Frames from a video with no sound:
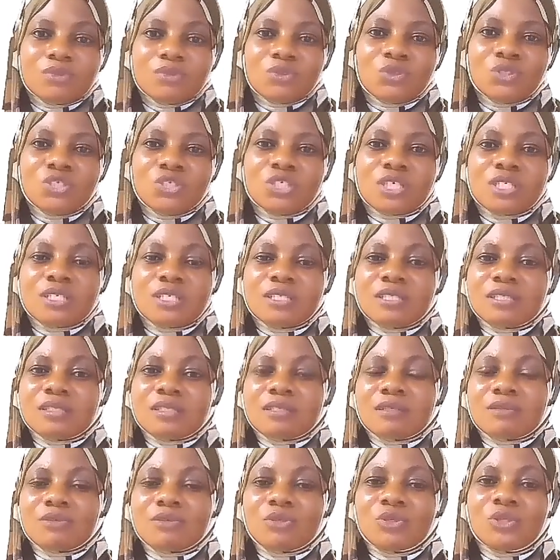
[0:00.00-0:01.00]
to
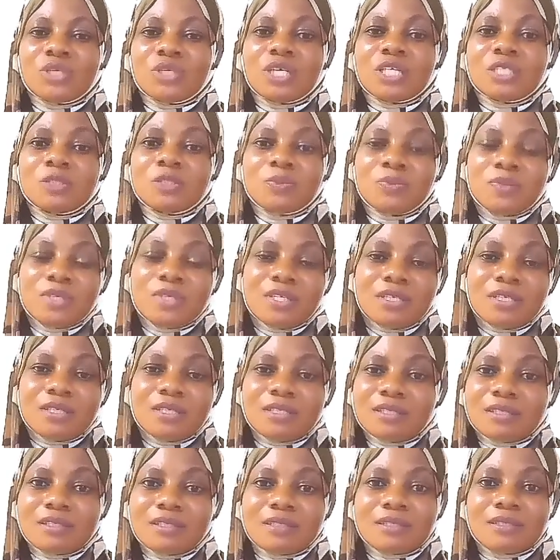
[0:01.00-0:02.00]
just create
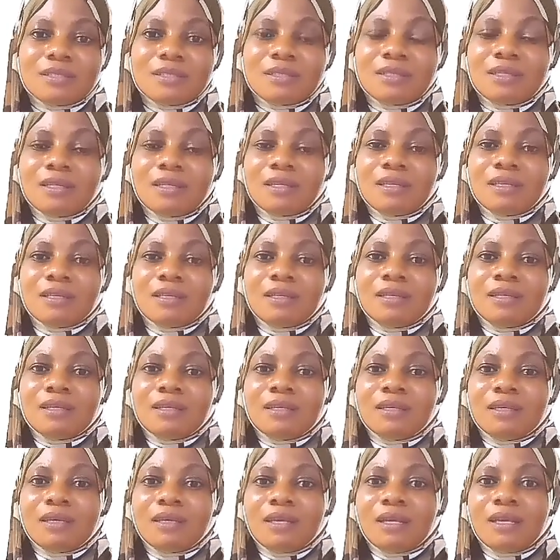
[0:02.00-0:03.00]
peace
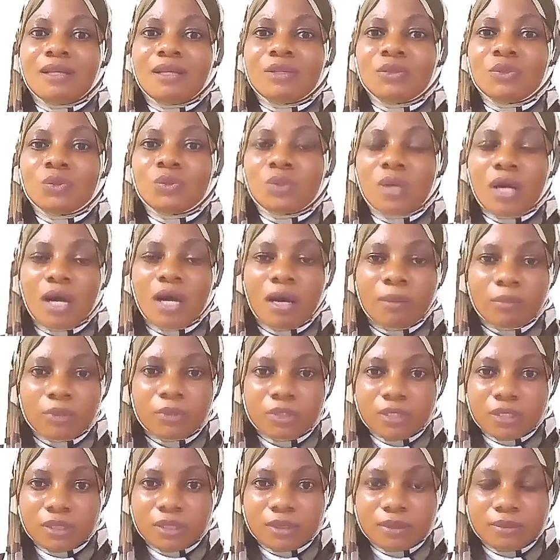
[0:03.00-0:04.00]
in good
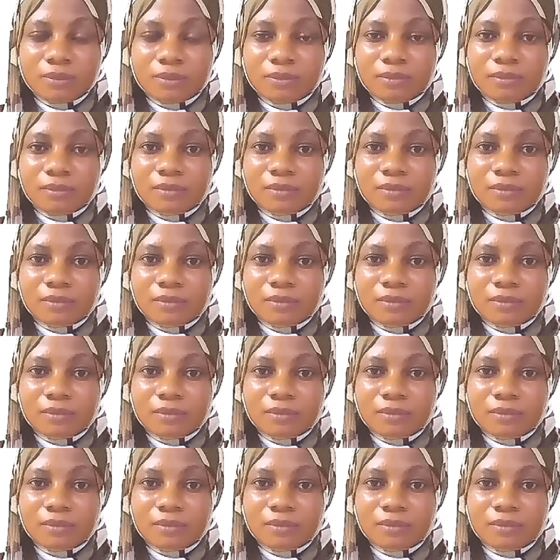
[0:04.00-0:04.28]
harmony.